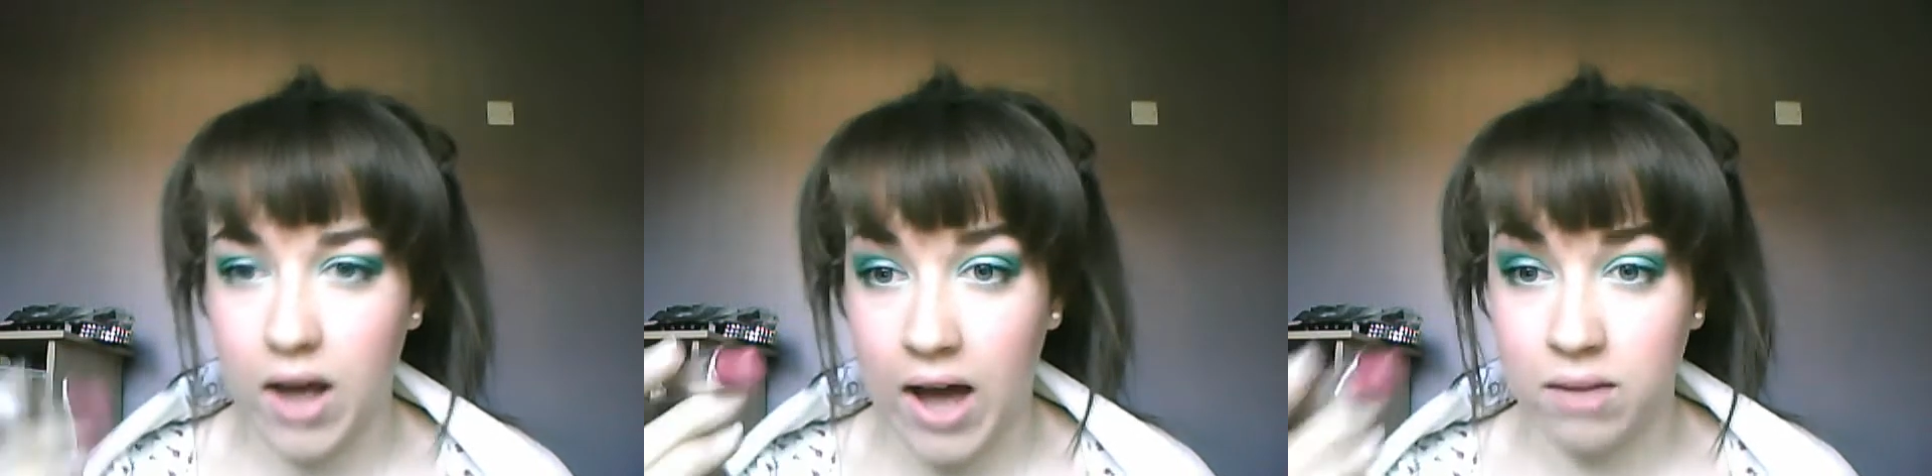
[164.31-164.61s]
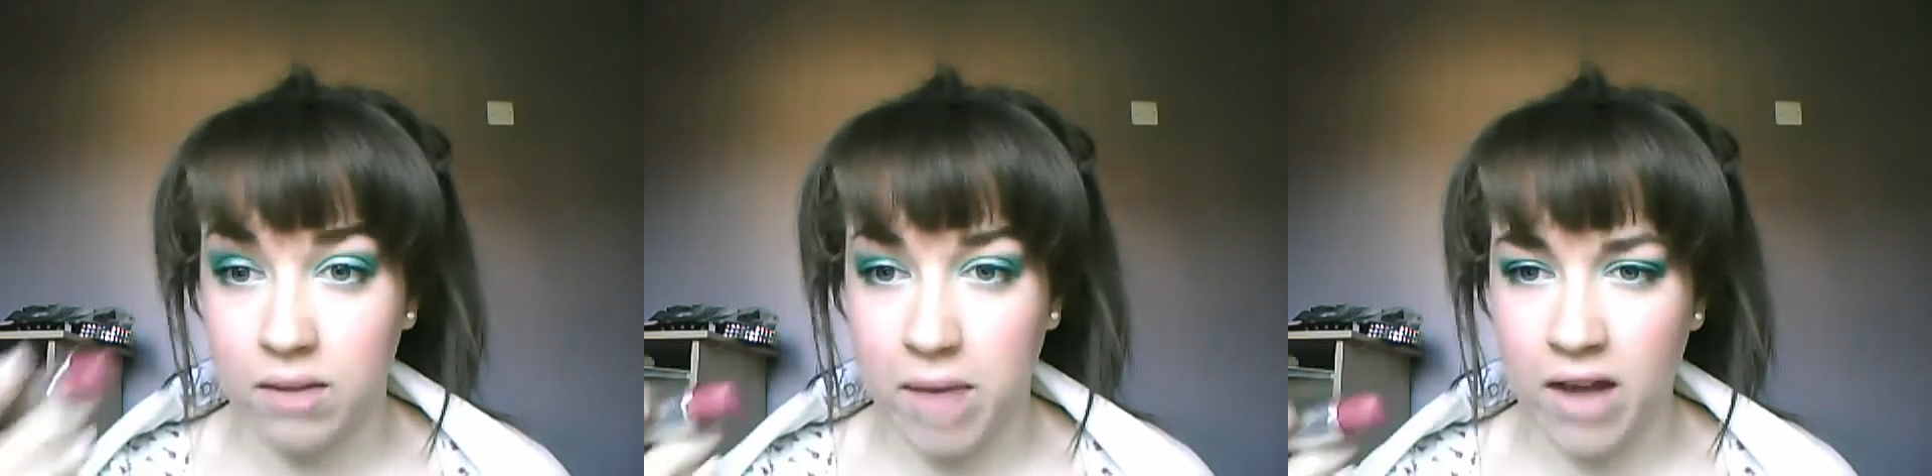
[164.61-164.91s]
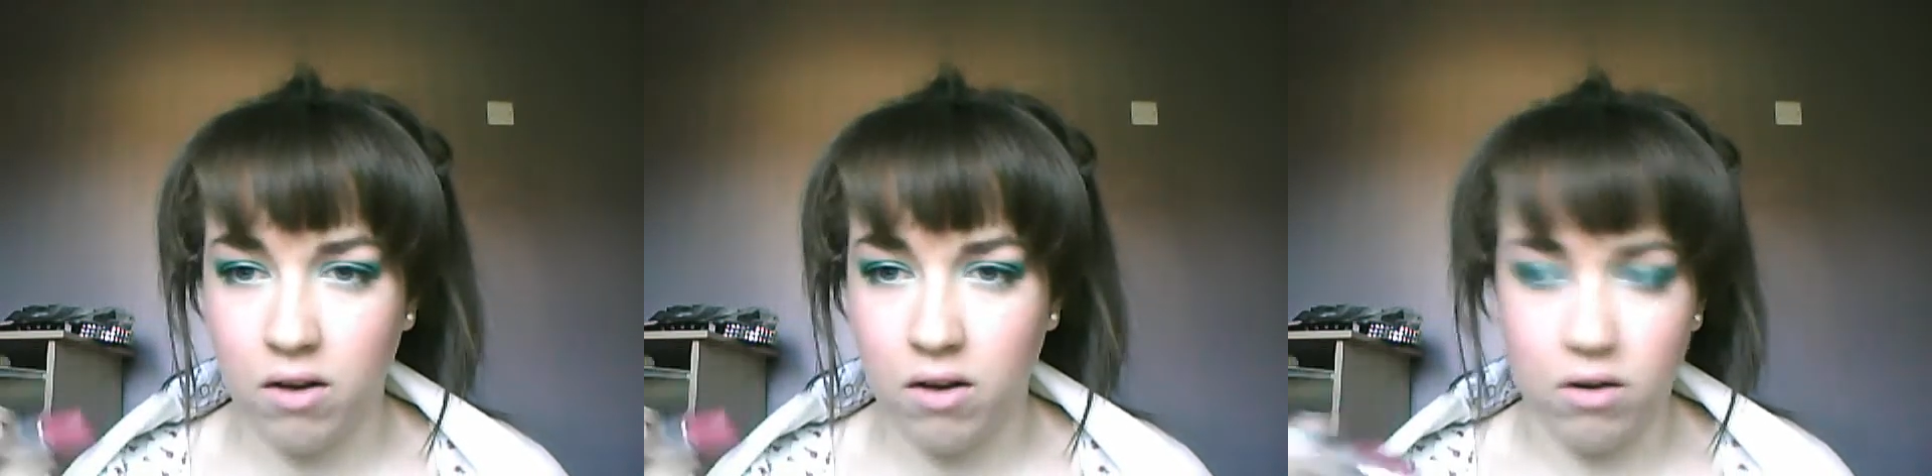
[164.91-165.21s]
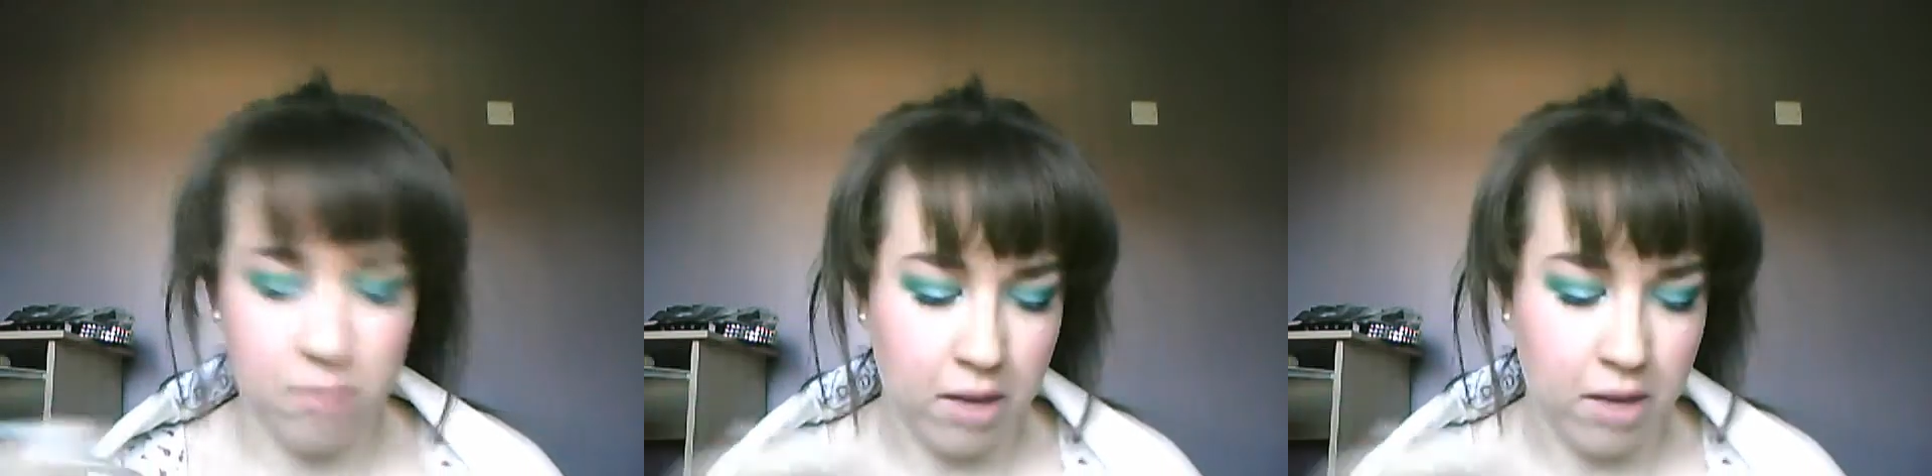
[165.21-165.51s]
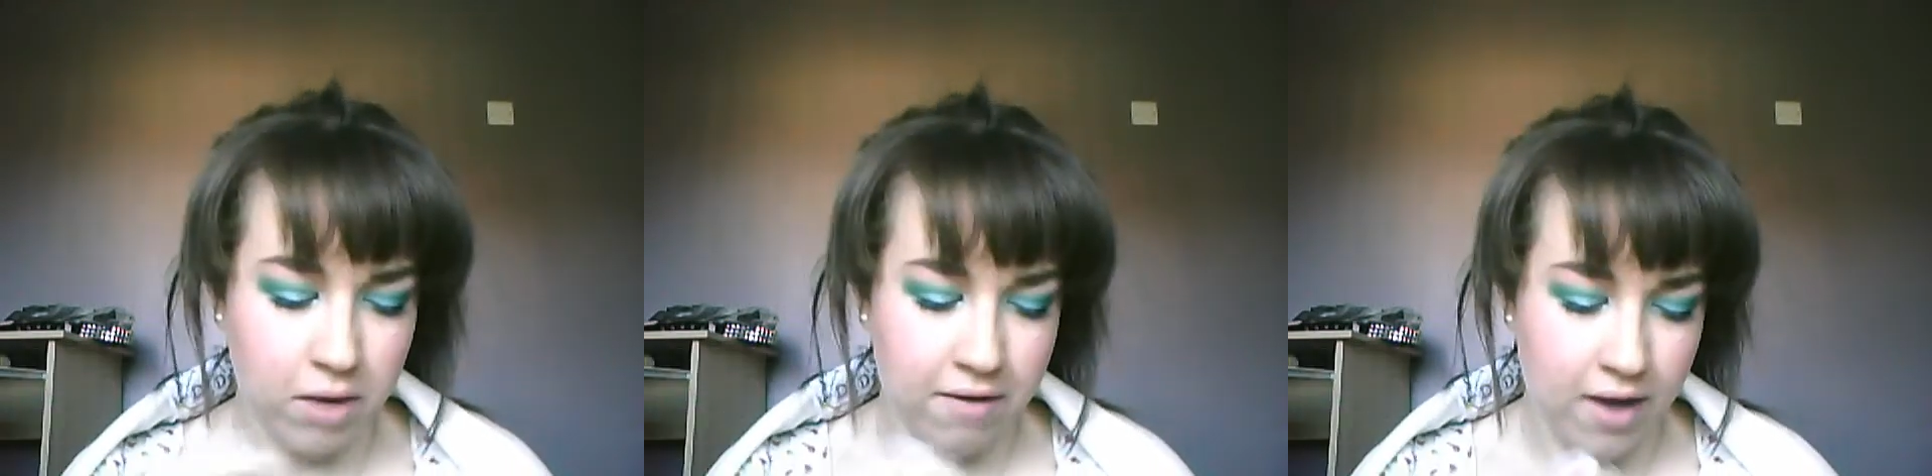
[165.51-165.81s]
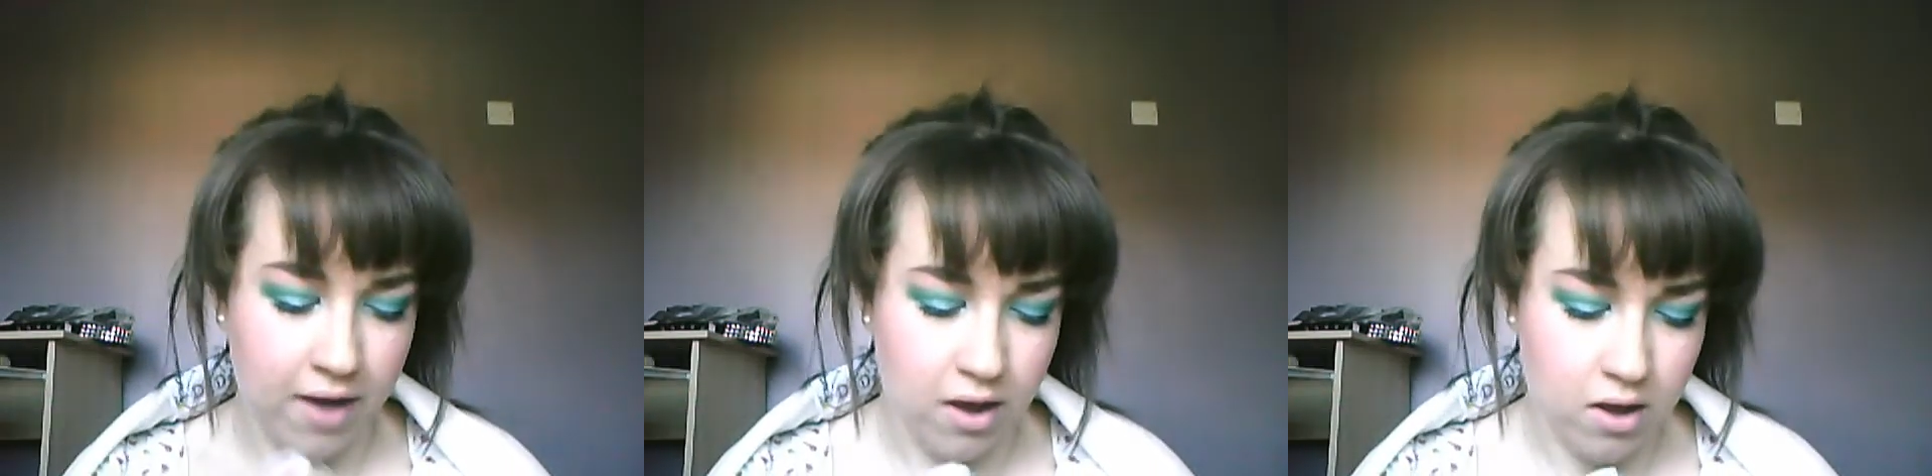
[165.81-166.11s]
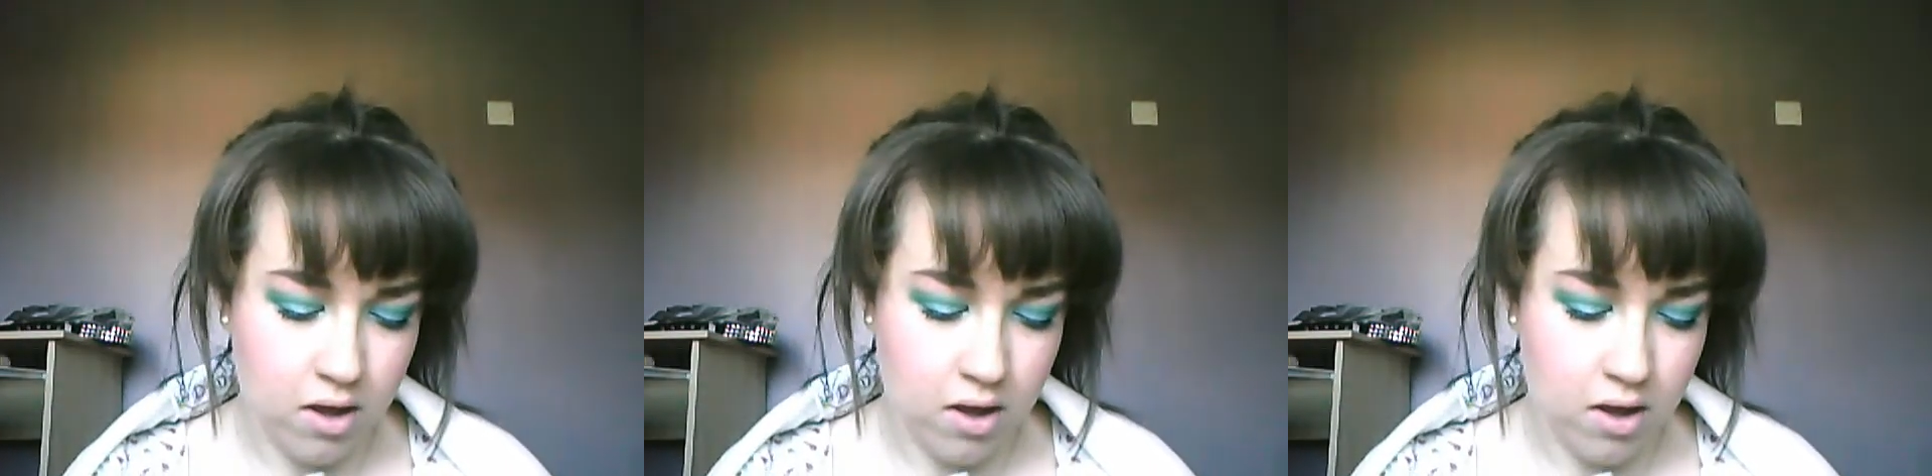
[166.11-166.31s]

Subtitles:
Almay, whatever,